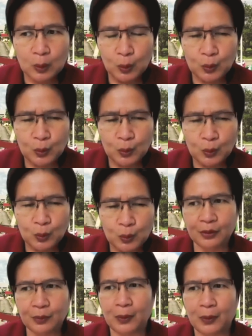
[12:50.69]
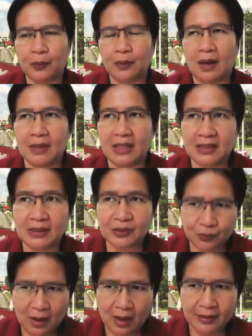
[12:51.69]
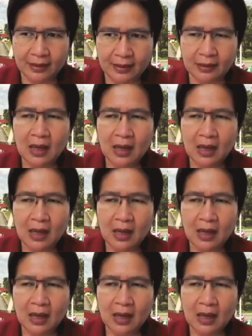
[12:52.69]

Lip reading: who see how the program is run